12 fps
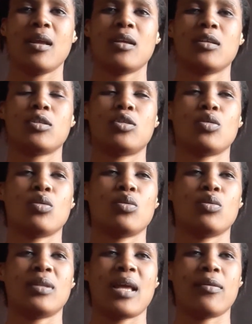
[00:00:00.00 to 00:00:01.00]

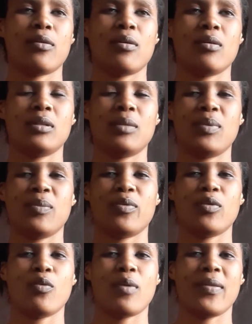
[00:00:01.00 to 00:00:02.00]
So they are the only
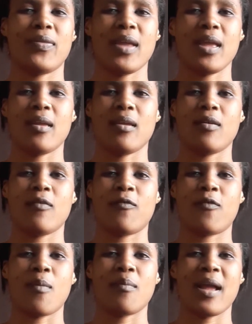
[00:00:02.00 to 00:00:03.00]
people who are there
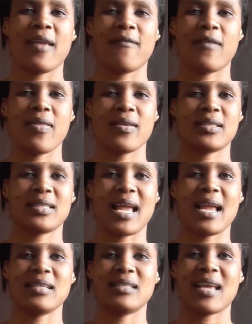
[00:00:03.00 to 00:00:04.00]
from my father's
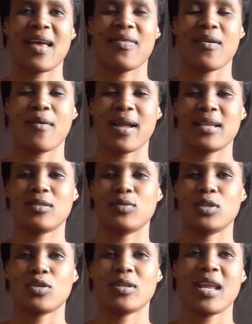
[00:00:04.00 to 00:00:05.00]
side. Otherwise, we
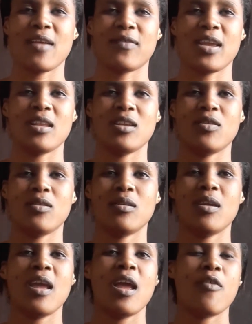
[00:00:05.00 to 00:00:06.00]
don't have any
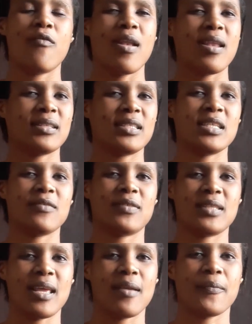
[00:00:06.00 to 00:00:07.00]
relatives
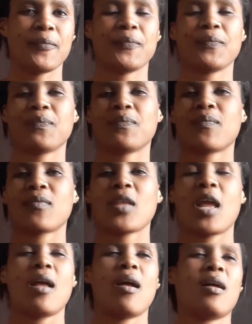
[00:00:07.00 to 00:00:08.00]
there.
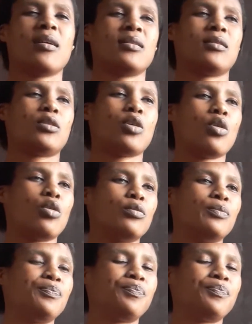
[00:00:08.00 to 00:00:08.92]
So